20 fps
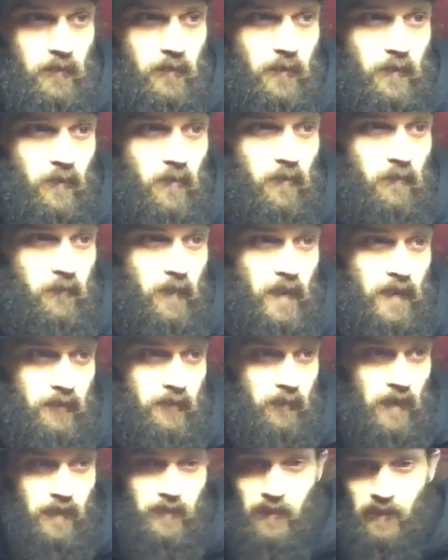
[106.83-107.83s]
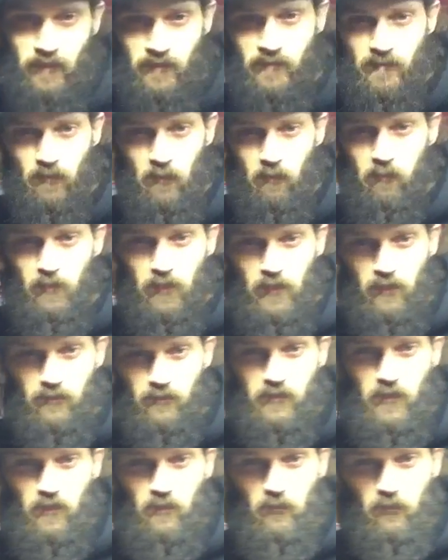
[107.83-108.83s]
You know, my dad still
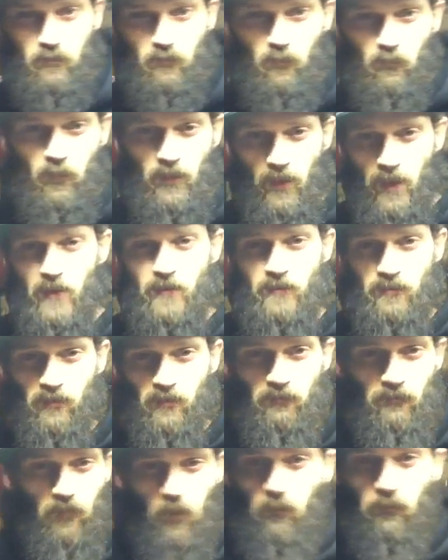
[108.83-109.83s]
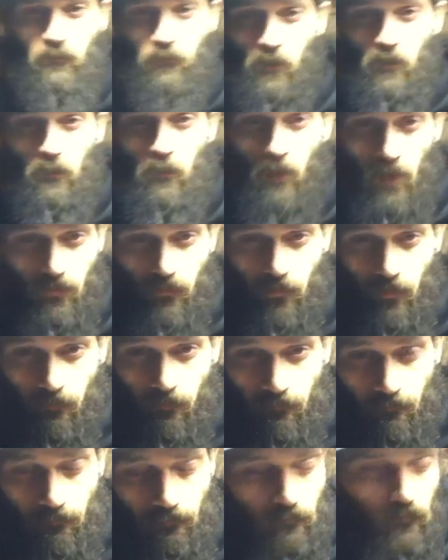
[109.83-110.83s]
believes that we actually vote for a president.